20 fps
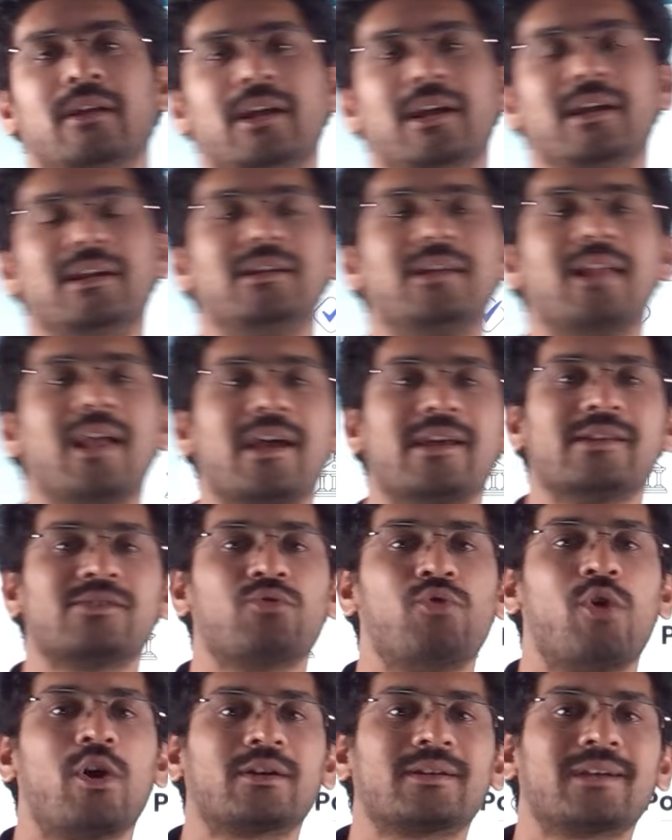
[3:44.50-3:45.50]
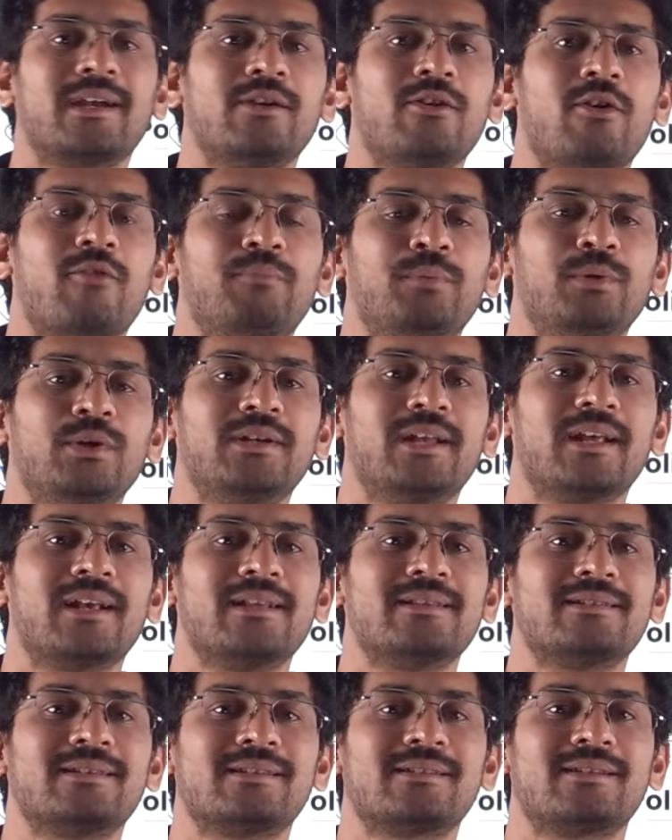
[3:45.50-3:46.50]
India is what kind of
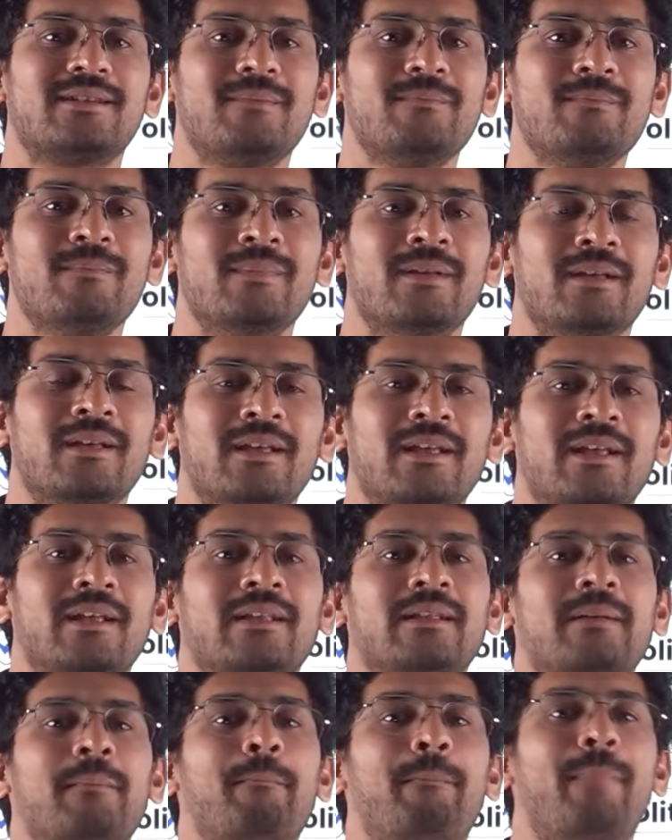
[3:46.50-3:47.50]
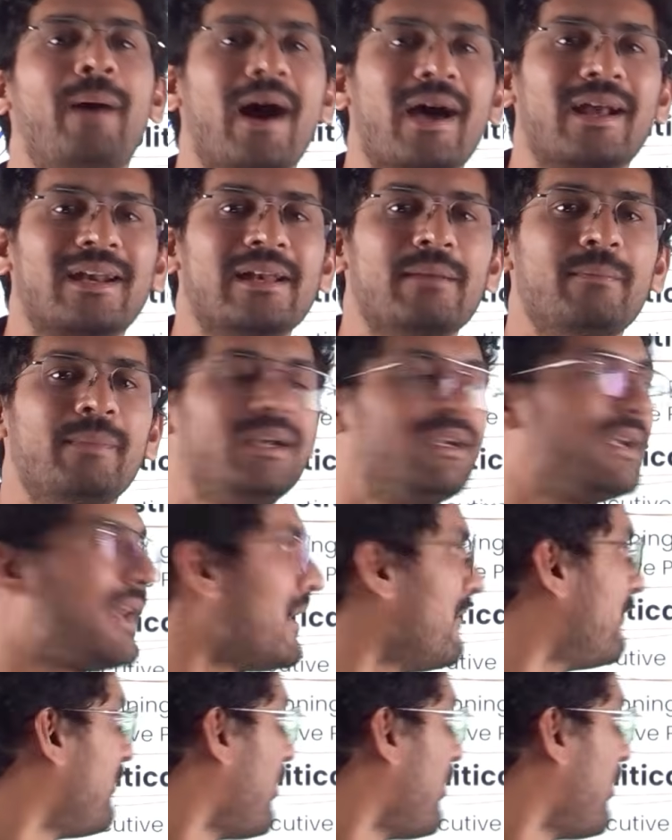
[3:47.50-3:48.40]
political system? Parliamentary